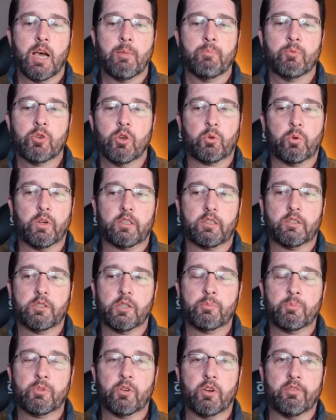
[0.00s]
So
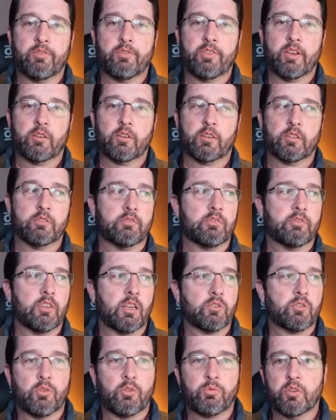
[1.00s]
jumped on and found a
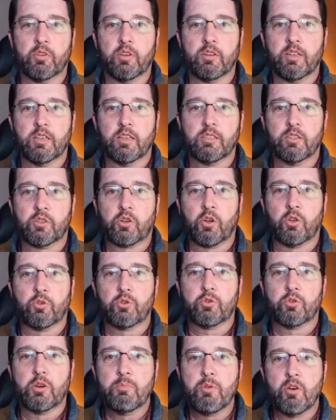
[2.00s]
software that does it called
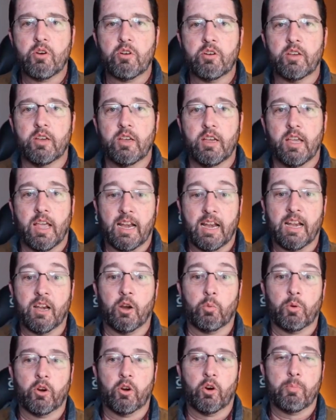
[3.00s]
StreamYard. And here
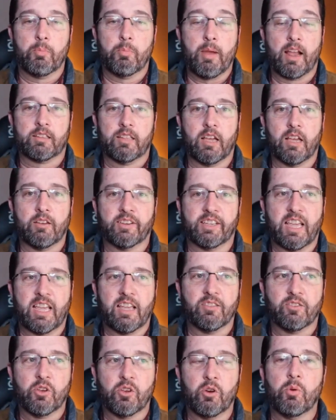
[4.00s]
we are back live again.
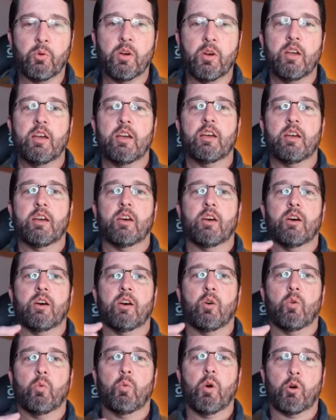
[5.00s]
So
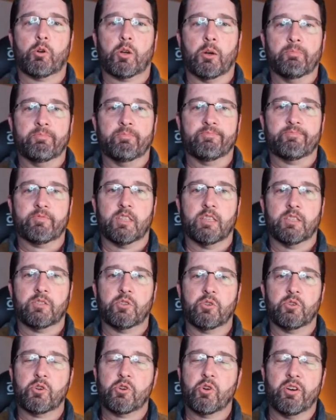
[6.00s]
welcome. This is
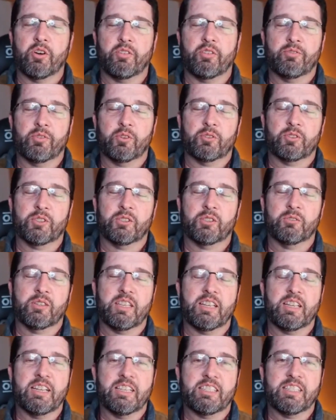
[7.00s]
Sean Fullerton with
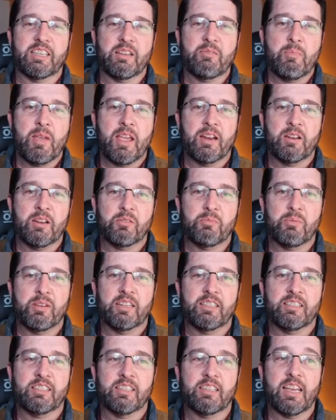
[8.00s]
NSN Management. And
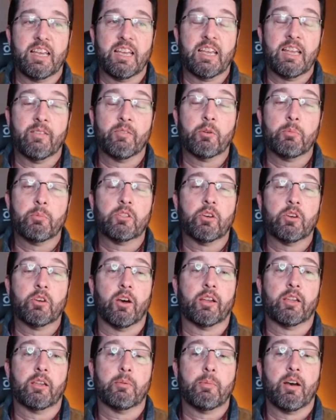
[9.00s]
today I'm going to be
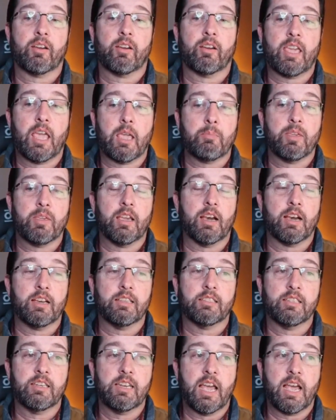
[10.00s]
talking about KPIs
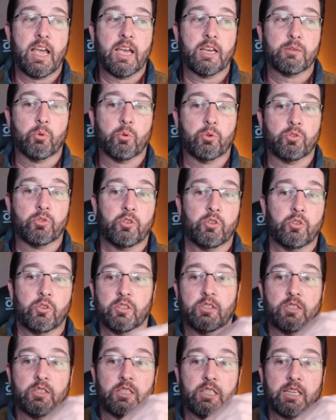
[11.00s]
and dashboards. And you can
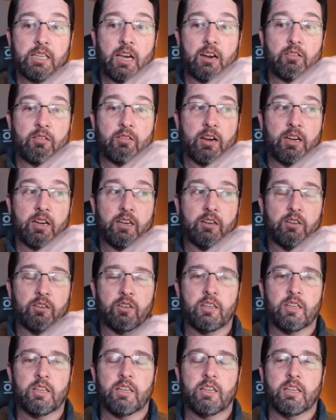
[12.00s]
see kind of right here
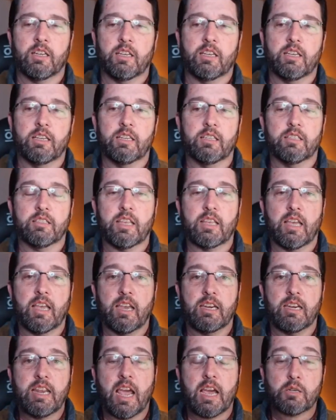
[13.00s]
is a
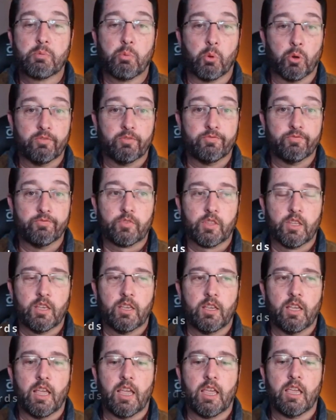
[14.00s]
dashboard.
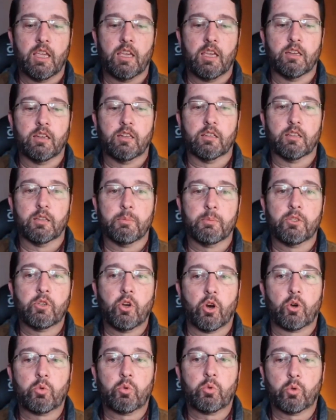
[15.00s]
And let me
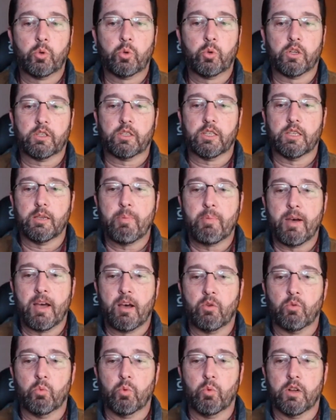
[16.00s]
talk real quickly
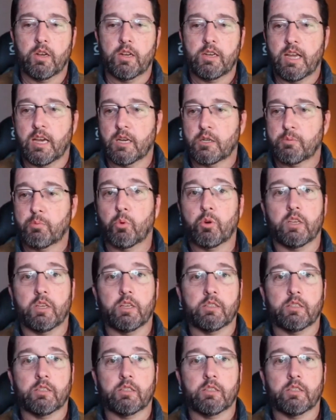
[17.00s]
about what a dashboard is.